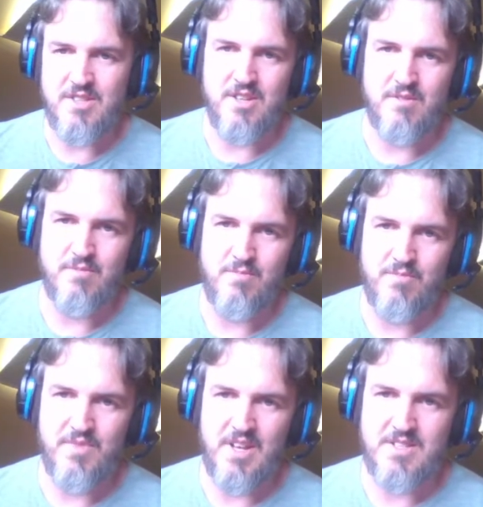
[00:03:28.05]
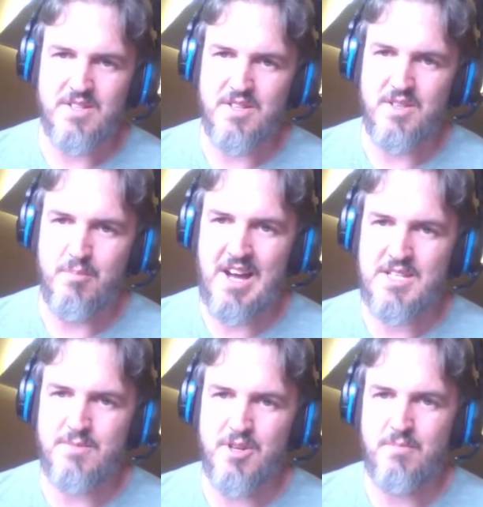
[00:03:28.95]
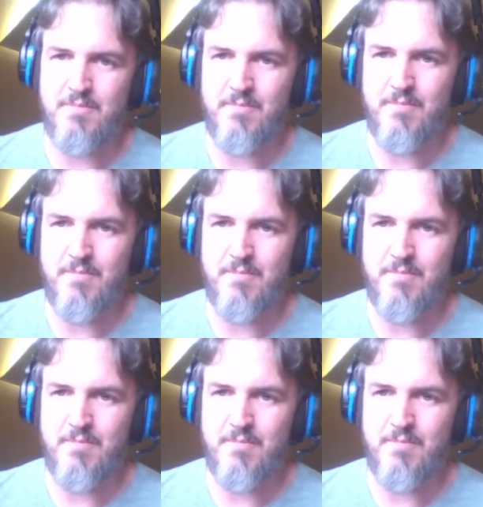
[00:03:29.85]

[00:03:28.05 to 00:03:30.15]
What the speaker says: So that's the maximum,